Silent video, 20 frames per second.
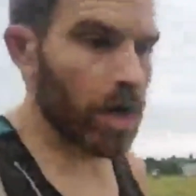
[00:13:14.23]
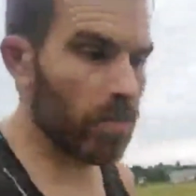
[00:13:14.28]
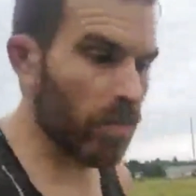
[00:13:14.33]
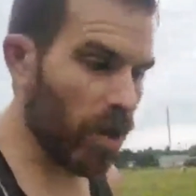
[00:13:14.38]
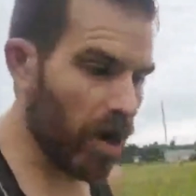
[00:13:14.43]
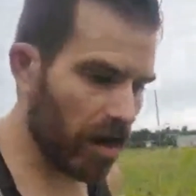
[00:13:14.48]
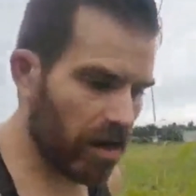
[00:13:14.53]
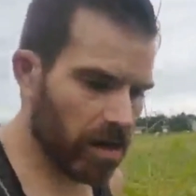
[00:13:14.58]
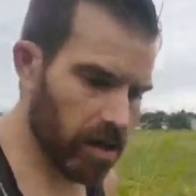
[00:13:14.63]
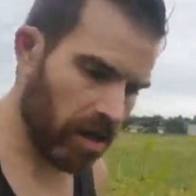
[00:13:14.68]
I'm
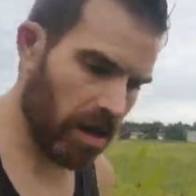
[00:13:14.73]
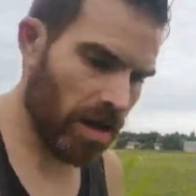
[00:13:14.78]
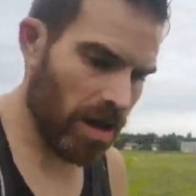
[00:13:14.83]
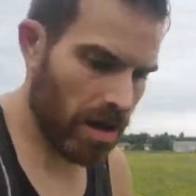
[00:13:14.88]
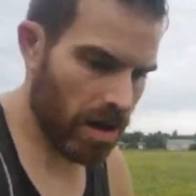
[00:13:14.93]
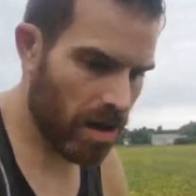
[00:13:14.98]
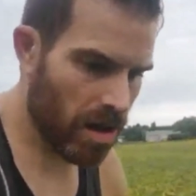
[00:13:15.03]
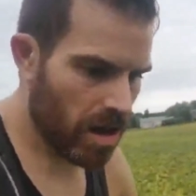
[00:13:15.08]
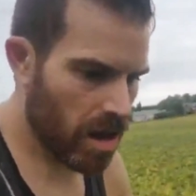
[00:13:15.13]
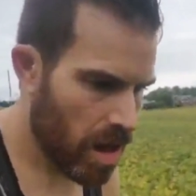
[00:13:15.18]
walking,
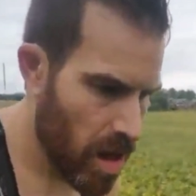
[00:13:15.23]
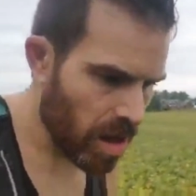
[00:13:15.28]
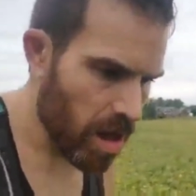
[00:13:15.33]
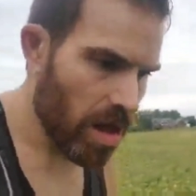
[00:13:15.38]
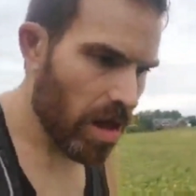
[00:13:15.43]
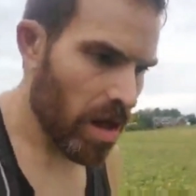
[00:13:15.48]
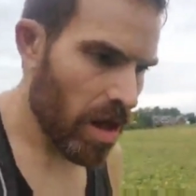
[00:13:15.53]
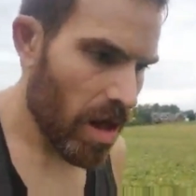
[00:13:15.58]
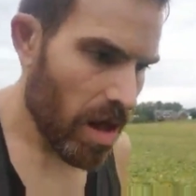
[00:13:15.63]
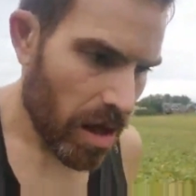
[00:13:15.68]

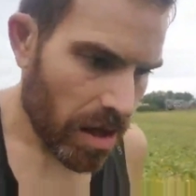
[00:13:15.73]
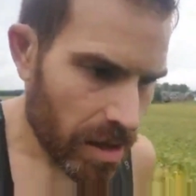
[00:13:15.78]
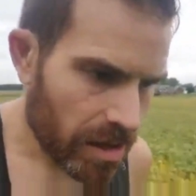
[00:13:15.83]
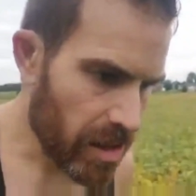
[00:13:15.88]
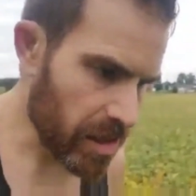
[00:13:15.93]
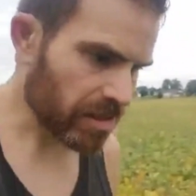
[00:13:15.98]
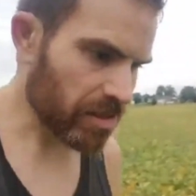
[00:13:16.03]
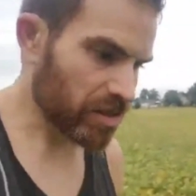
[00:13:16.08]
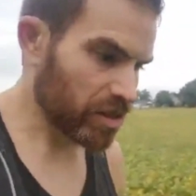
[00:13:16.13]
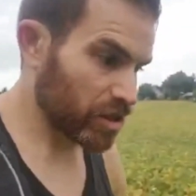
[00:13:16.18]

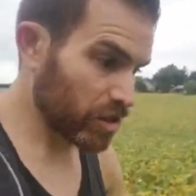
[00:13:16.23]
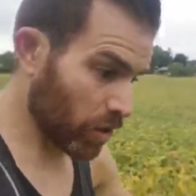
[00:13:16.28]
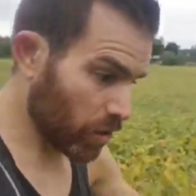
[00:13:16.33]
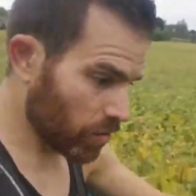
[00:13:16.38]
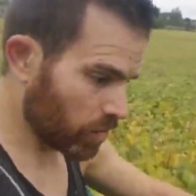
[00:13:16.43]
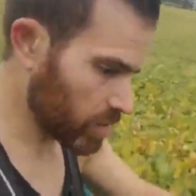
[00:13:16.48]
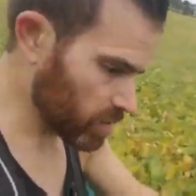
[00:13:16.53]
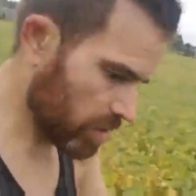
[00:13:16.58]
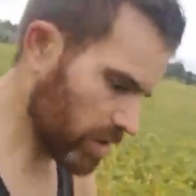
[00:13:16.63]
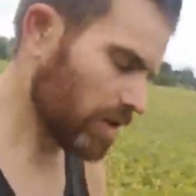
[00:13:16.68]
getting
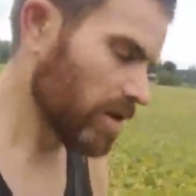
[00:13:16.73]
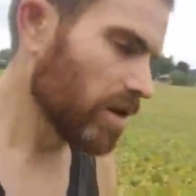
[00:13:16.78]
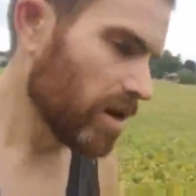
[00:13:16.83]
soaked,